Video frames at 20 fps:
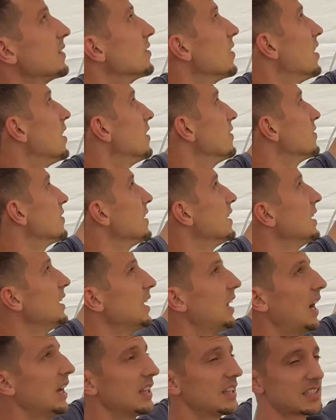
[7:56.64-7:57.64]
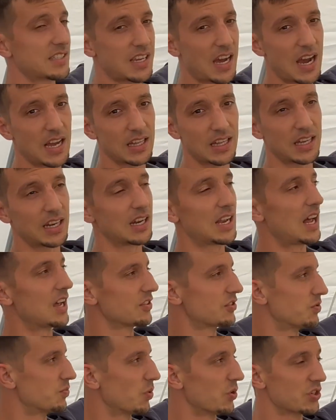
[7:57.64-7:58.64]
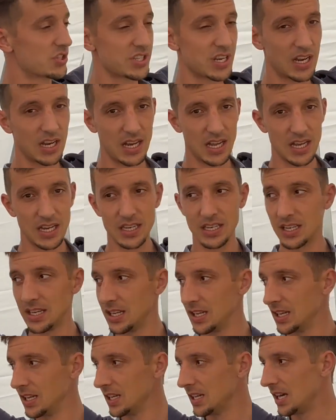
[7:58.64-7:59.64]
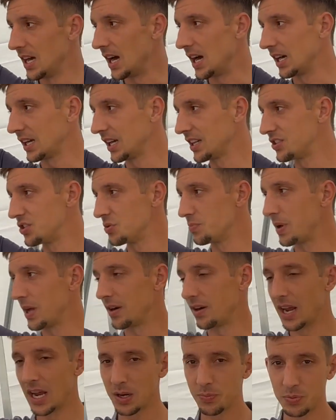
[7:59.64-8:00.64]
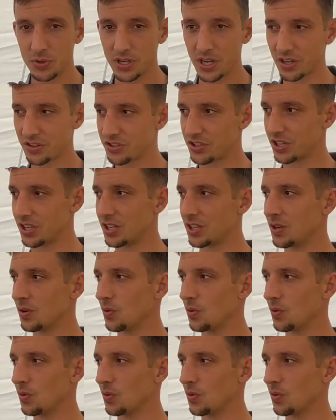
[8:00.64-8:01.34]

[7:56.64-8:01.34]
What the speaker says: off, and the skylight allows for more sunlight, gets you better egg production,